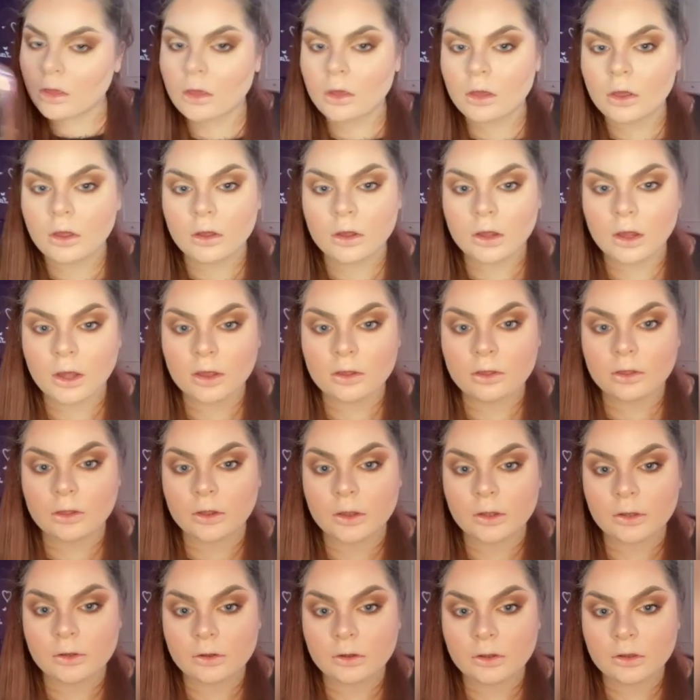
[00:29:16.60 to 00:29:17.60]
Yeah, so you
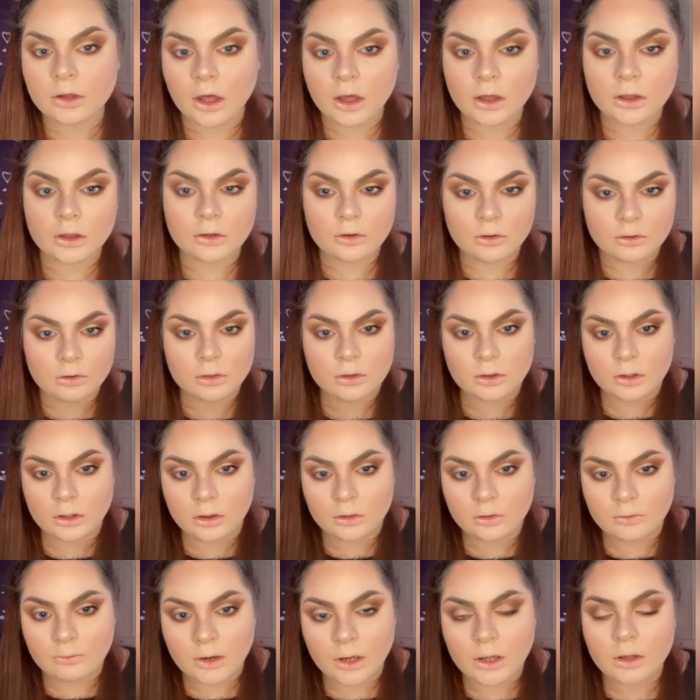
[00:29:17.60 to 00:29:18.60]
do that and you do it to the
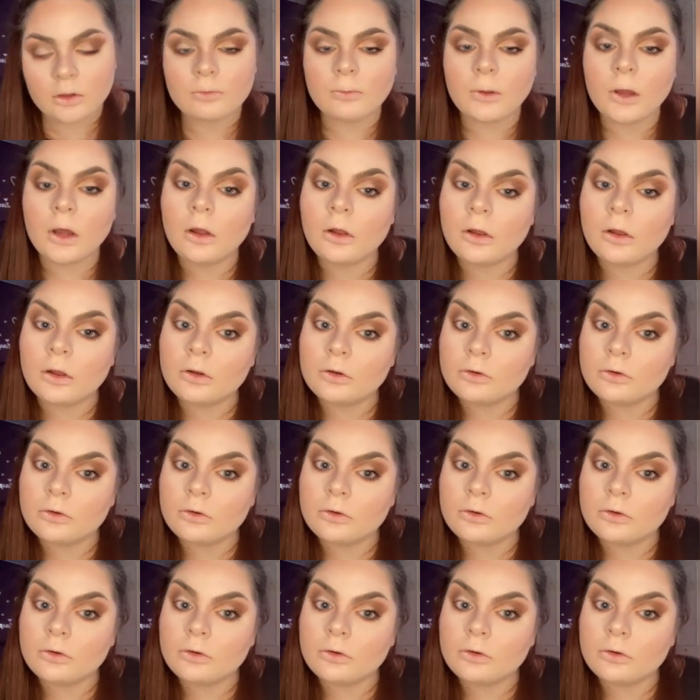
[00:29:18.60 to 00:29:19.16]
other eye as well